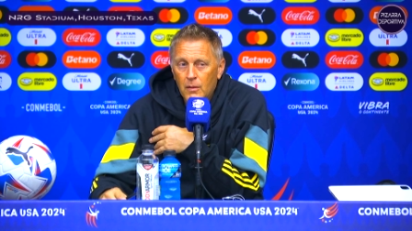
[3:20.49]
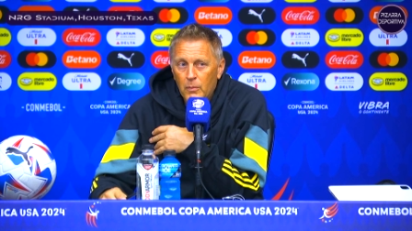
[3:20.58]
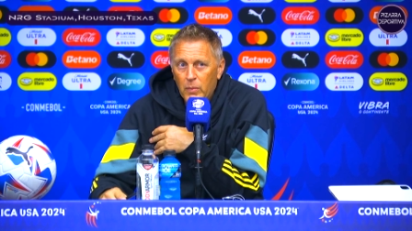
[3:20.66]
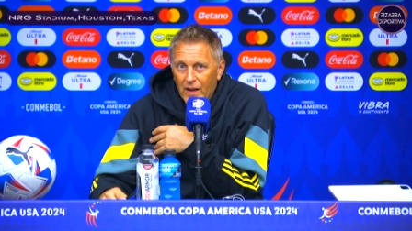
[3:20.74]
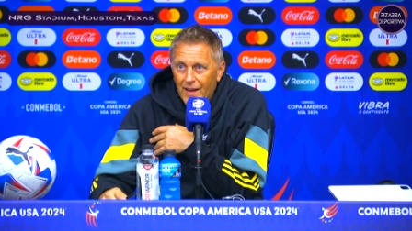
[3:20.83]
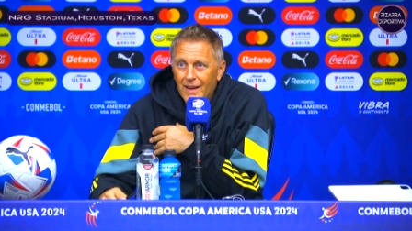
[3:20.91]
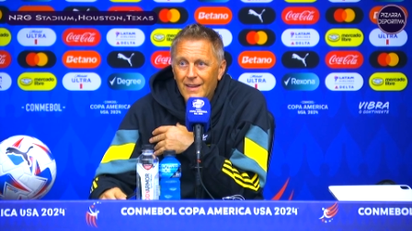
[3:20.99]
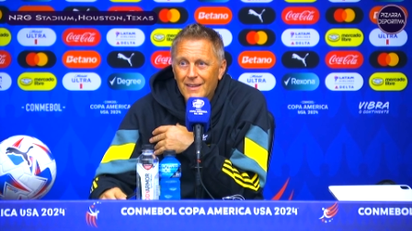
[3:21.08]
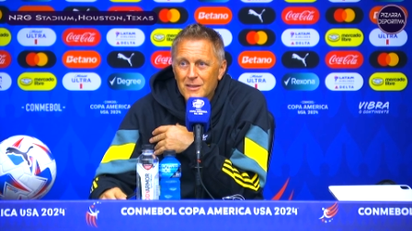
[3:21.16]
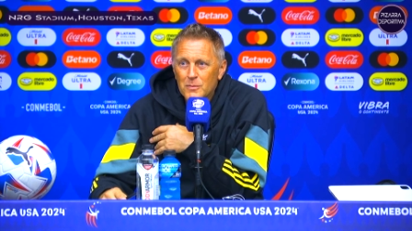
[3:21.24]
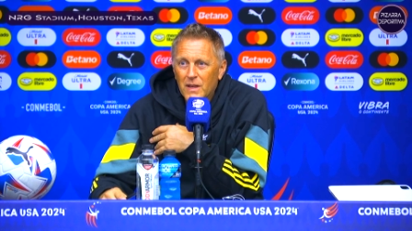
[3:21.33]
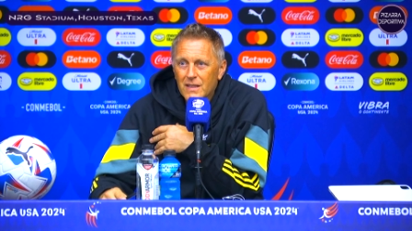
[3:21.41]
Playing
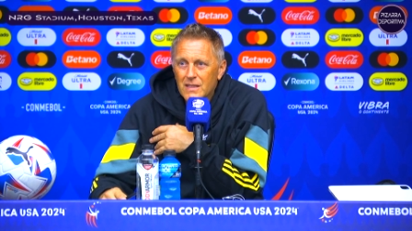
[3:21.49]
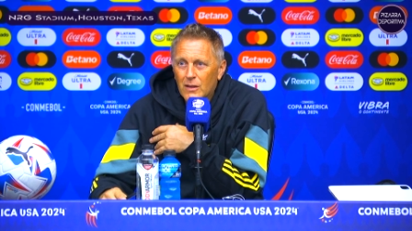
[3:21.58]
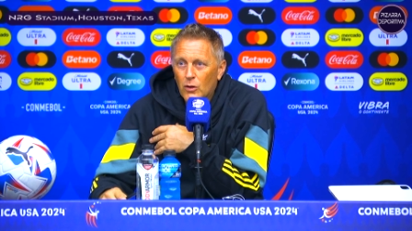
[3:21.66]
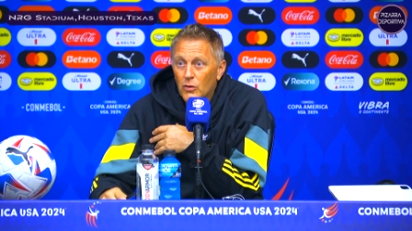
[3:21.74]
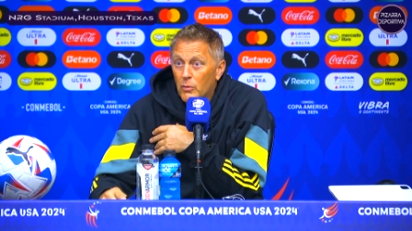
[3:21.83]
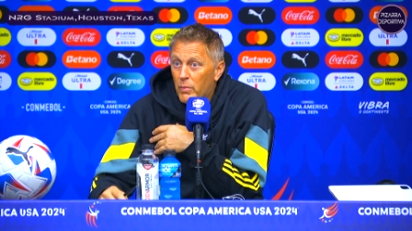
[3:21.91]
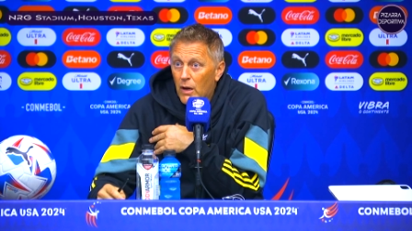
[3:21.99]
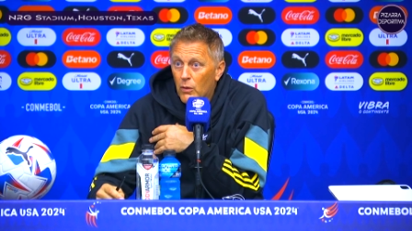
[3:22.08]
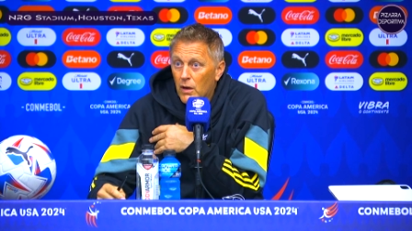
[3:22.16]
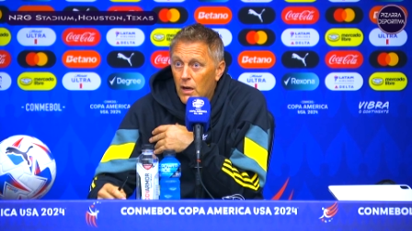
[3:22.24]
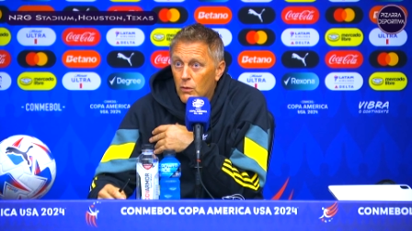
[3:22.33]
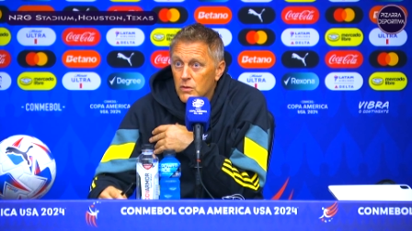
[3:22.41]
against Mexico, the
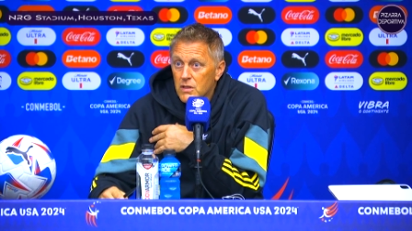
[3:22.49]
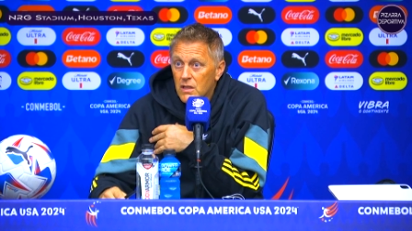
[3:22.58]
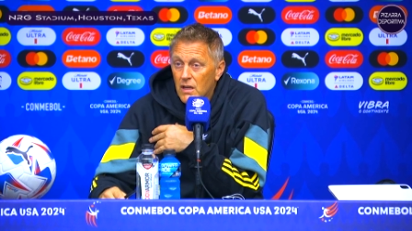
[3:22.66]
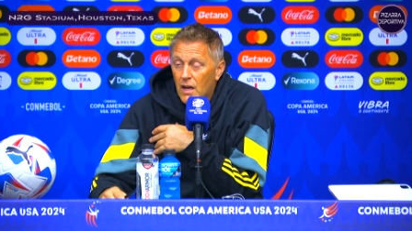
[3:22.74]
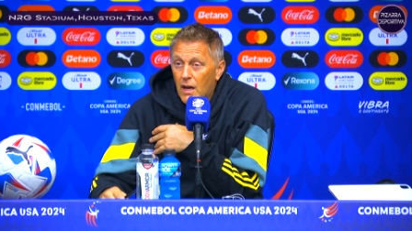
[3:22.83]
powerhouse in